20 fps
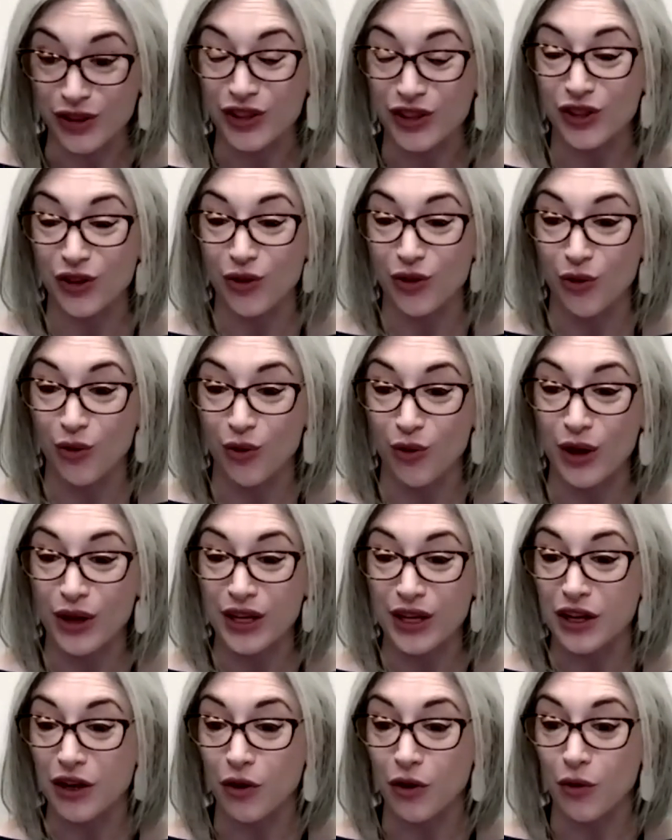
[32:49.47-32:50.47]
So,
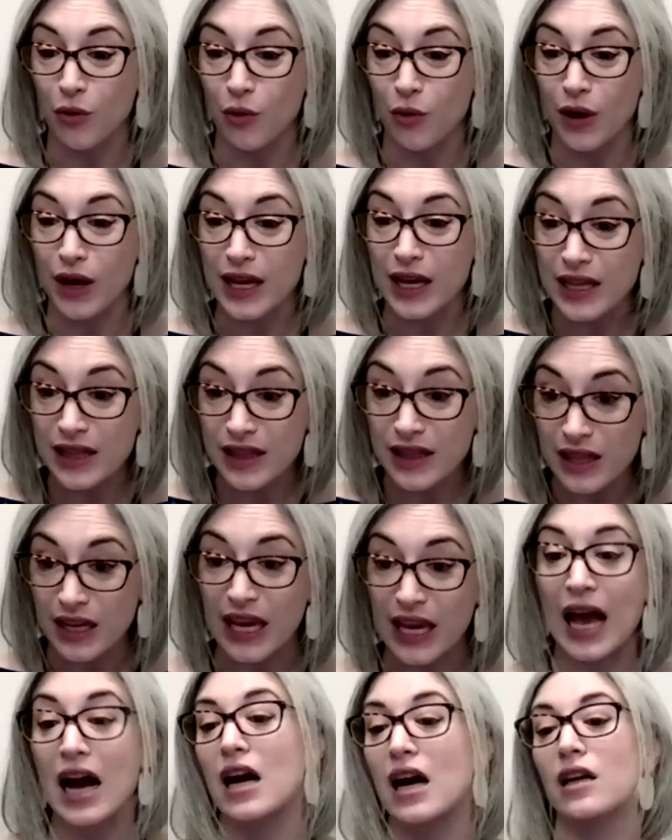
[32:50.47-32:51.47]
you know, in the
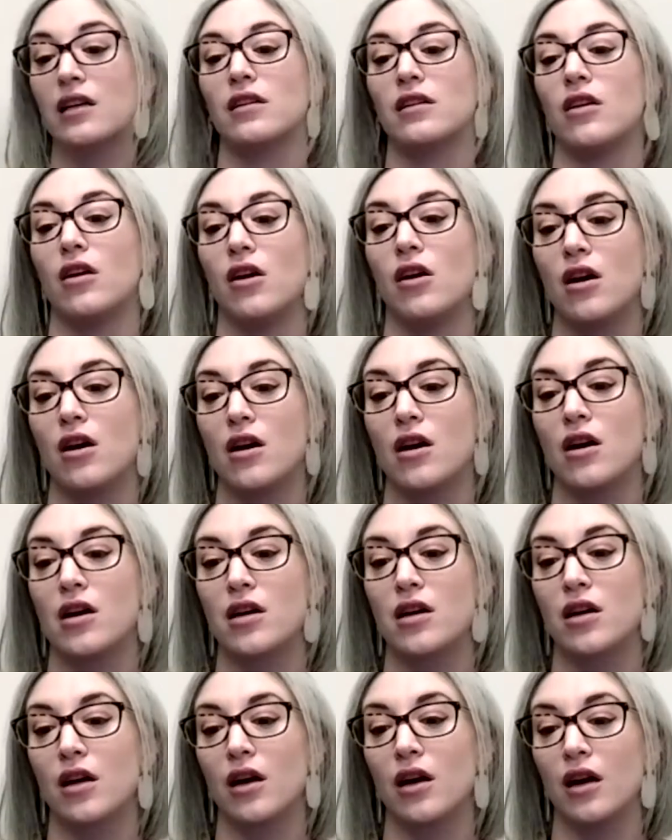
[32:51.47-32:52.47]
catalog,
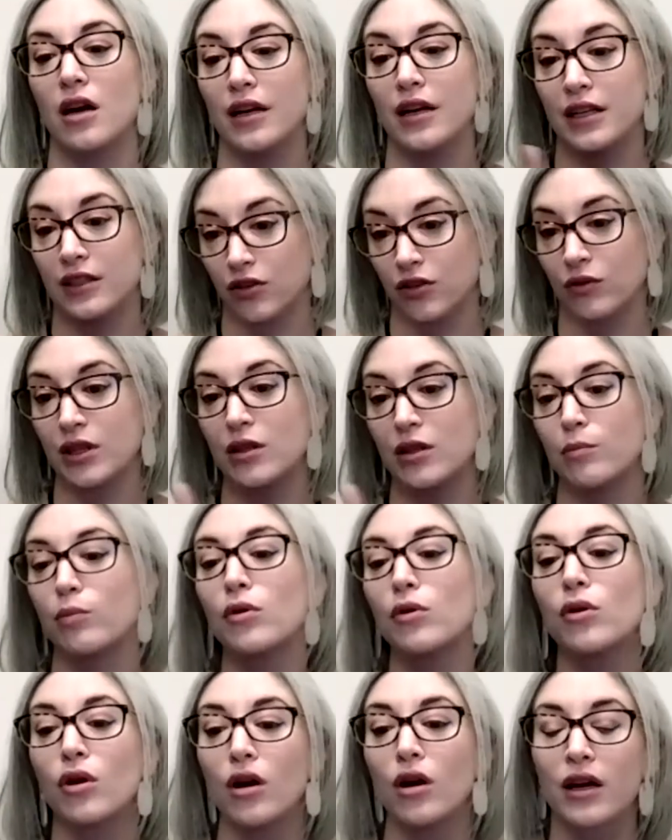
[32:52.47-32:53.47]
so in the
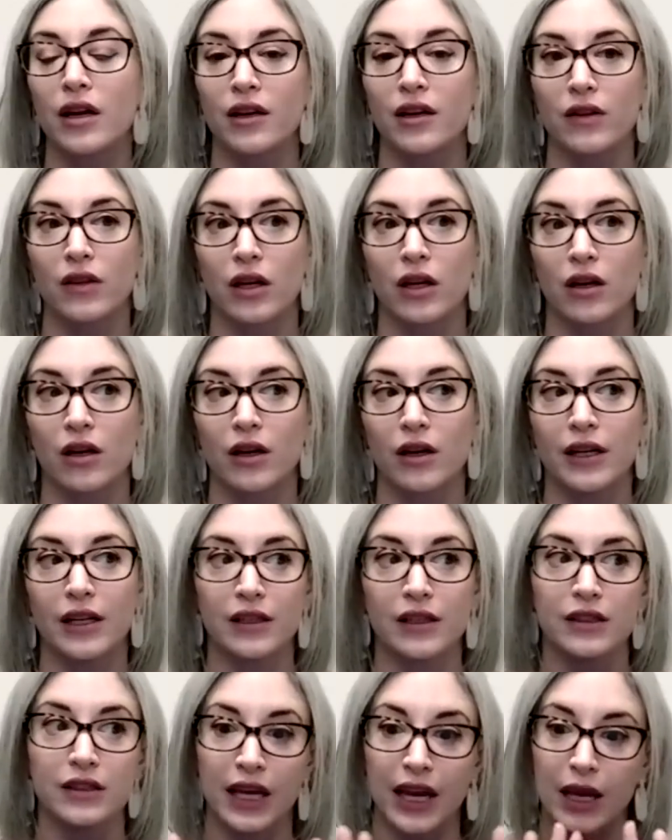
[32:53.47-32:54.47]
book, there
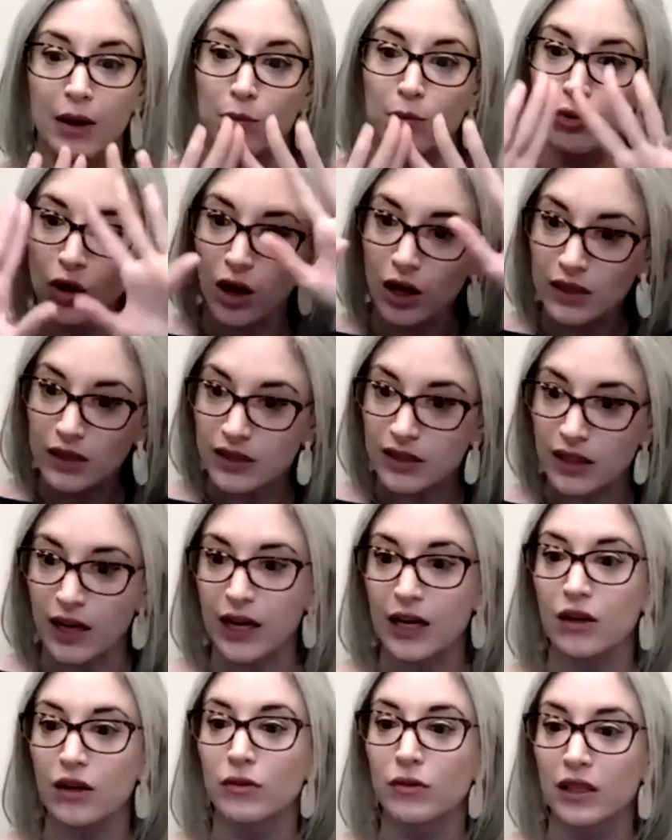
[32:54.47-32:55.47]
is a
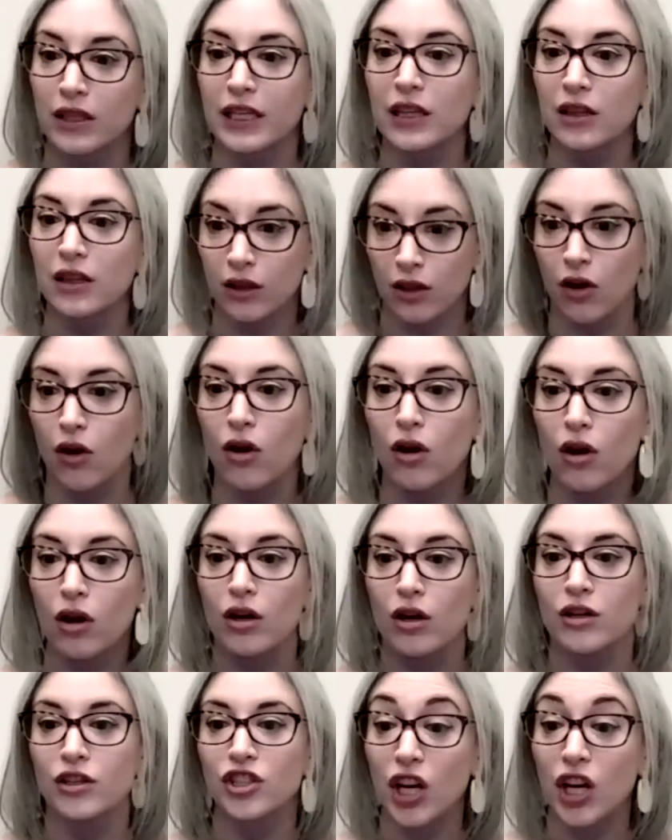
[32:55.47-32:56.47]
broadside, a really
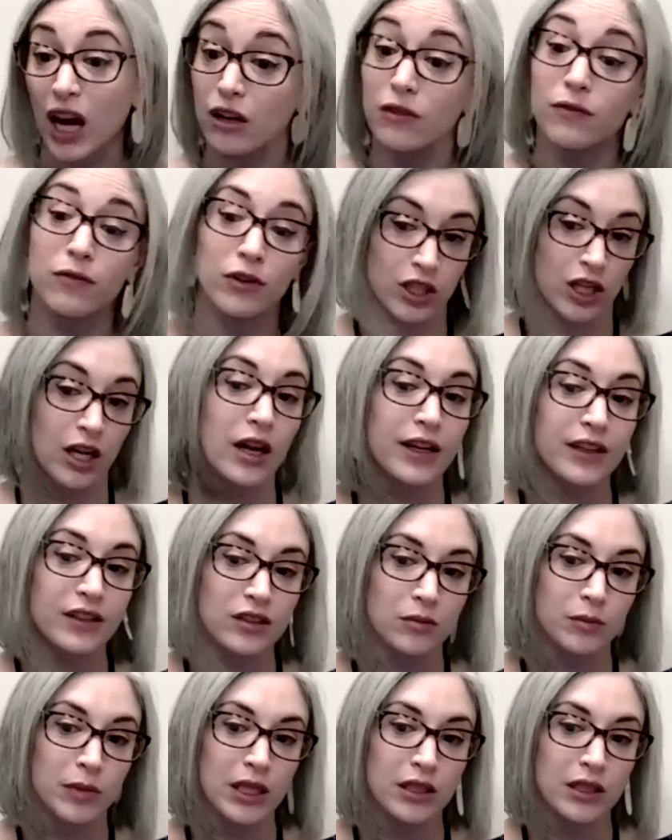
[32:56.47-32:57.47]
large
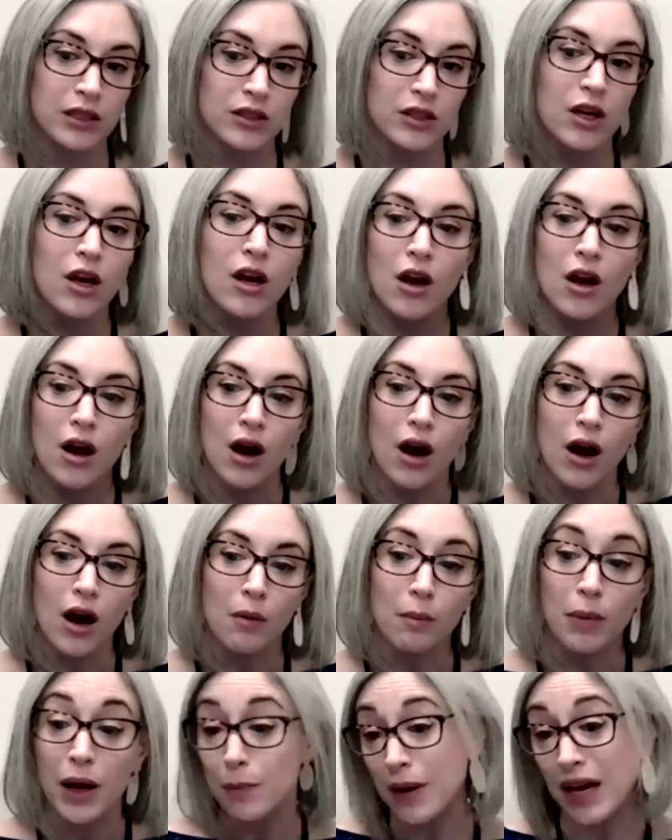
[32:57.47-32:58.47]
advertisement
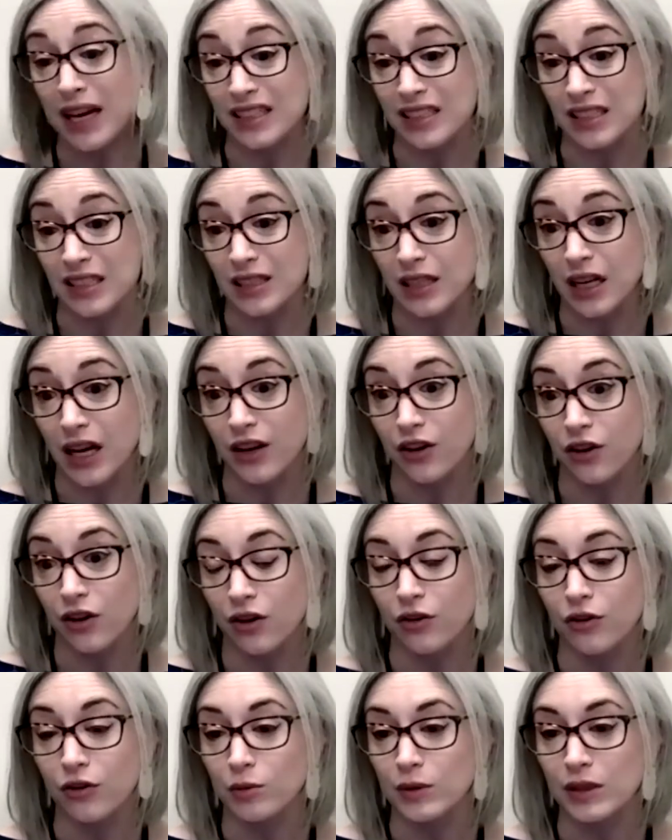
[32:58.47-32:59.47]
by Peck and
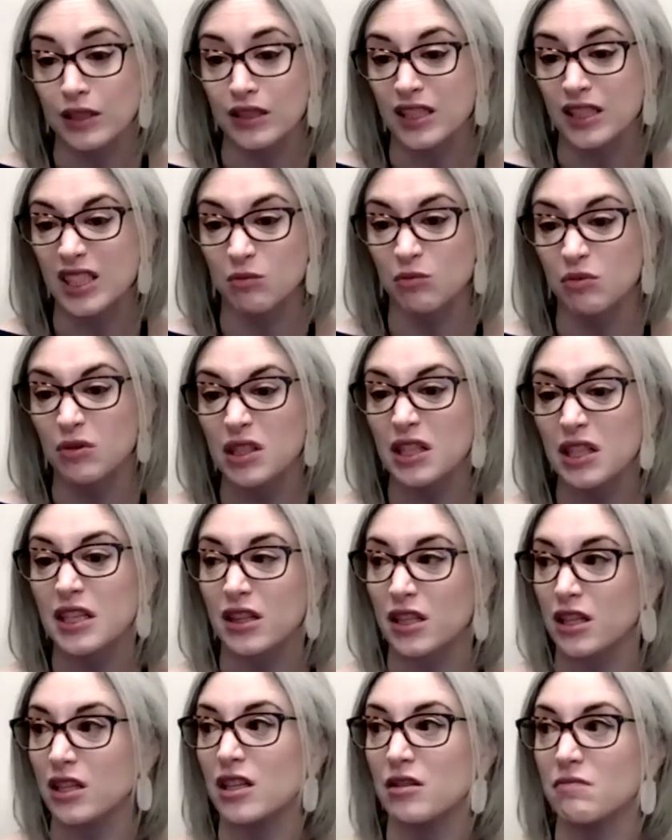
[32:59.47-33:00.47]
Snyder, who was really
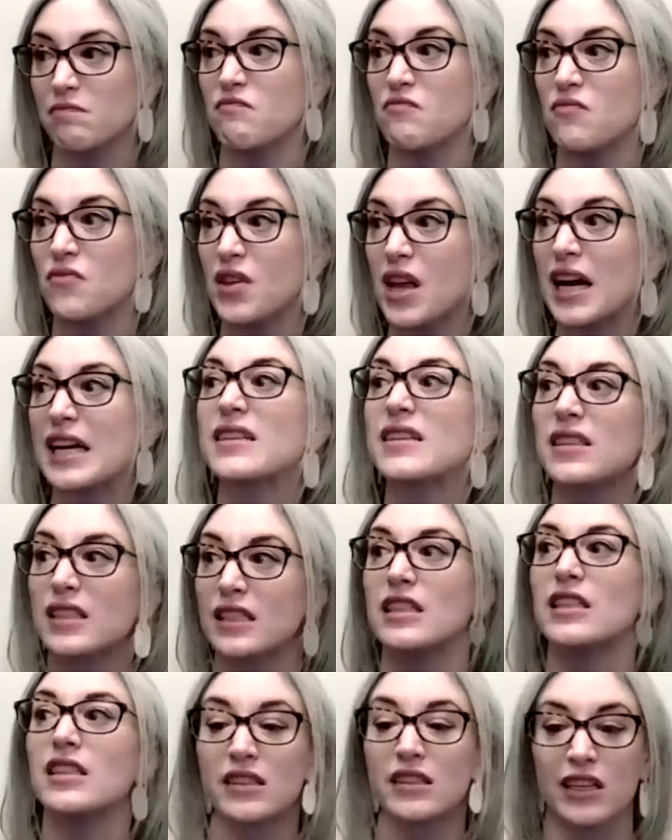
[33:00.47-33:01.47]
the
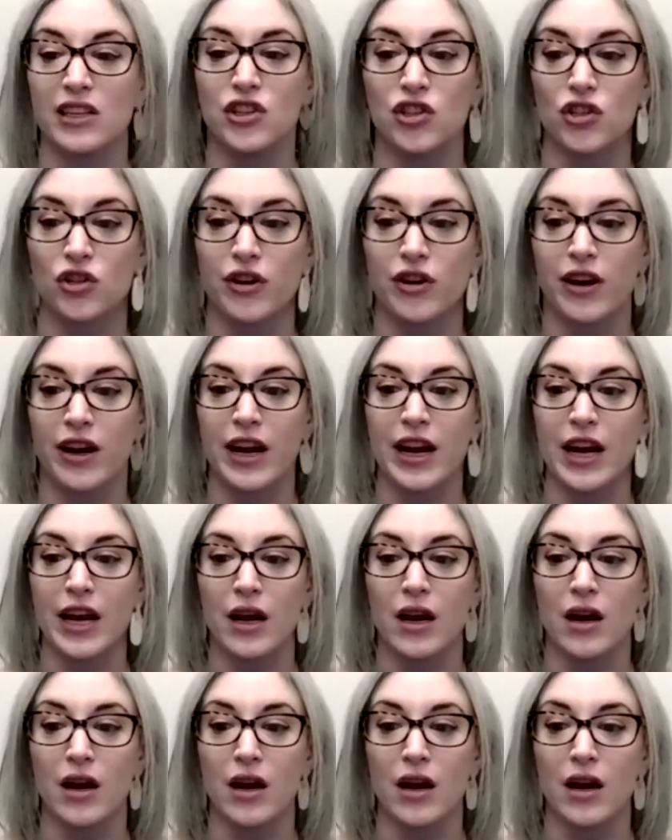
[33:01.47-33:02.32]
19th century